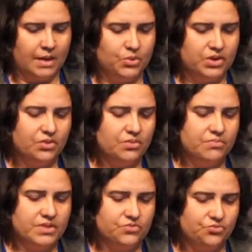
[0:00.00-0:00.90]
And we're
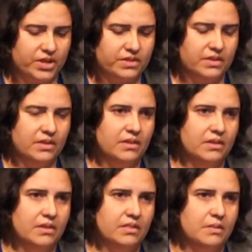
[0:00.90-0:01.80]
not
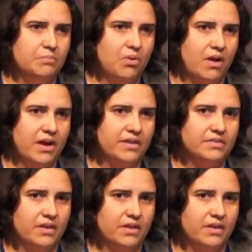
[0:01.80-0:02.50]
restricting the prior